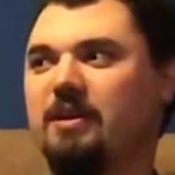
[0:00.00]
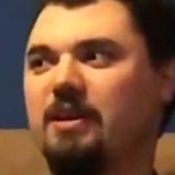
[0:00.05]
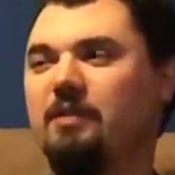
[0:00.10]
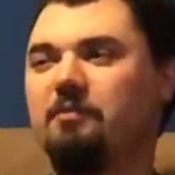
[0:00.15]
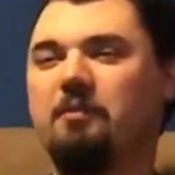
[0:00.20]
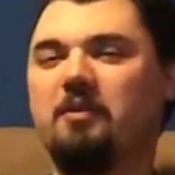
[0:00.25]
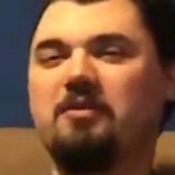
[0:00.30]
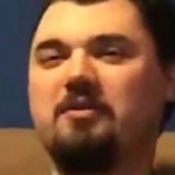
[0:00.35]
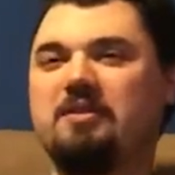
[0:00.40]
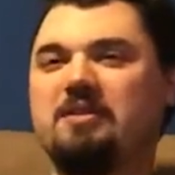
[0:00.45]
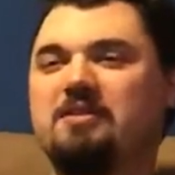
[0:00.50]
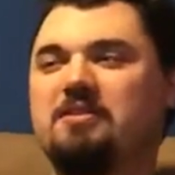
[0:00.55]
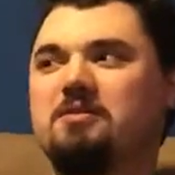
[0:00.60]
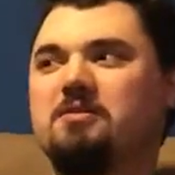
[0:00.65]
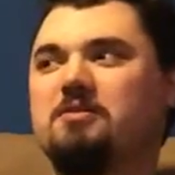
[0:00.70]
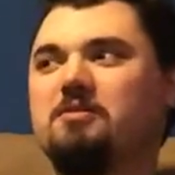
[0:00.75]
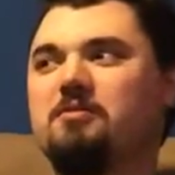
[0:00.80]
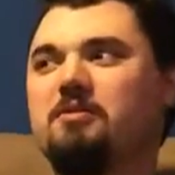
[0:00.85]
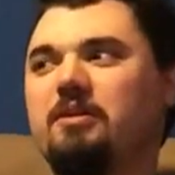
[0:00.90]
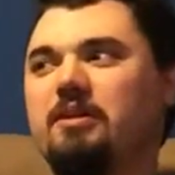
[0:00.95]
And what's he
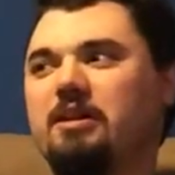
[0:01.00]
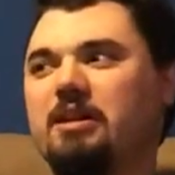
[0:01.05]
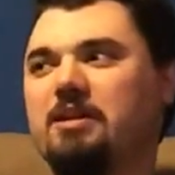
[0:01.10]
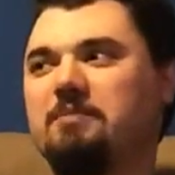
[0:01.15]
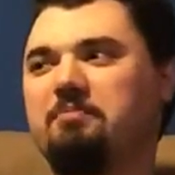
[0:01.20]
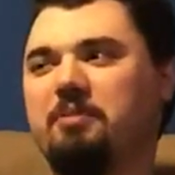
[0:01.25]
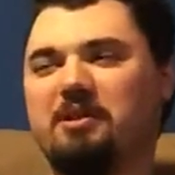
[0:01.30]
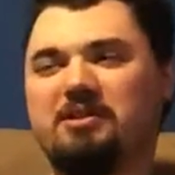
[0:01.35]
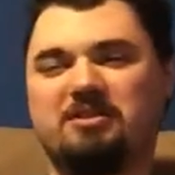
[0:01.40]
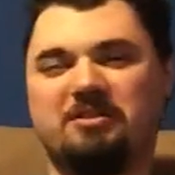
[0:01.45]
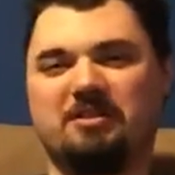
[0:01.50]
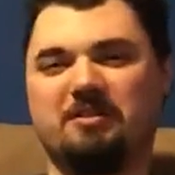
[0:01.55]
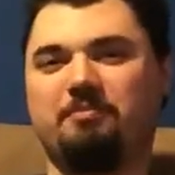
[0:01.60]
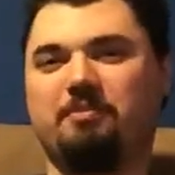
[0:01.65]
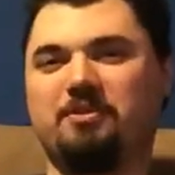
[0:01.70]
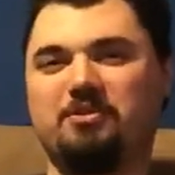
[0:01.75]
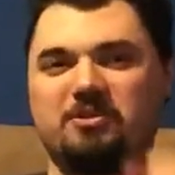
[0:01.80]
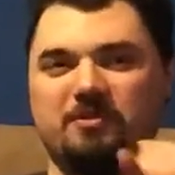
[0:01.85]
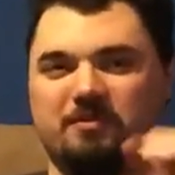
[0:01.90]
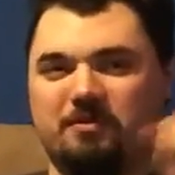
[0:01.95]
do? He punches a
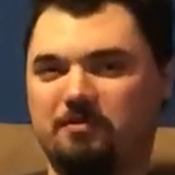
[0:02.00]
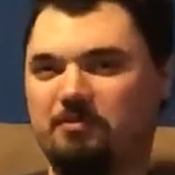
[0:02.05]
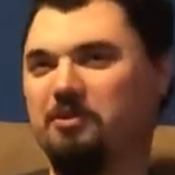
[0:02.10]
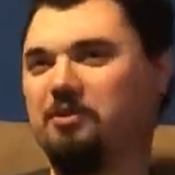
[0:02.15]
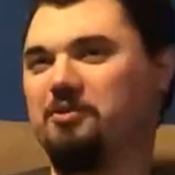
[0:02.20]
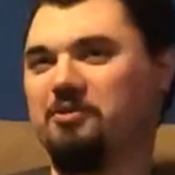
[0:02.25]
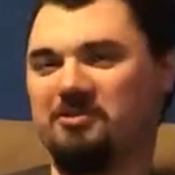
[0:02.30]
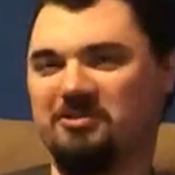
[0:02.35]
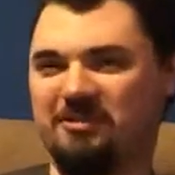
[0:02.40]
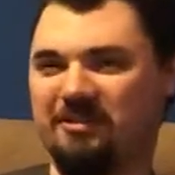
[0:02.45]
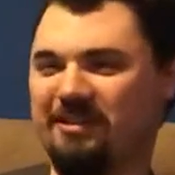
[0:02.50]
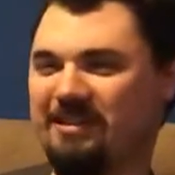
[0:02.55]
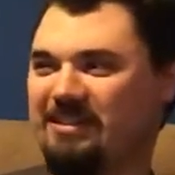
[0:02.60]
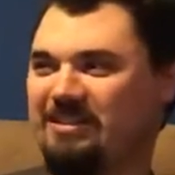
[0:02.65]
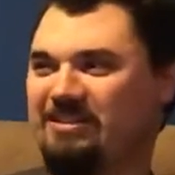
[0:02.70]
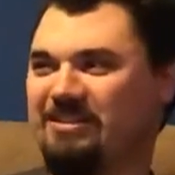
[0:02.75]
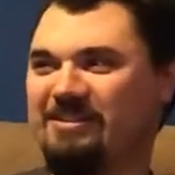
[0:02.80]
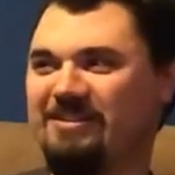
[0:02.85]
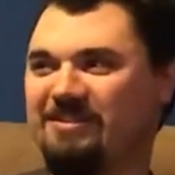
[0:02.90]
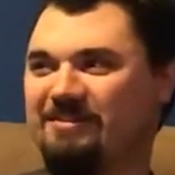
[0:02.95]
bunch of computer
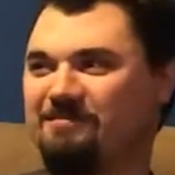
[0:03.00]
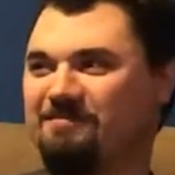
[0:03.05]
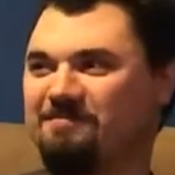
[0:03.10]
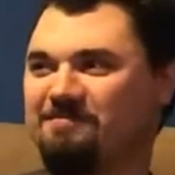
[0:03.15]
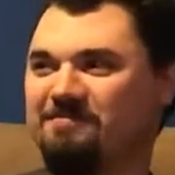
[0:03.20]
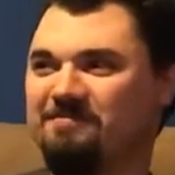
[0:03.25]
screens.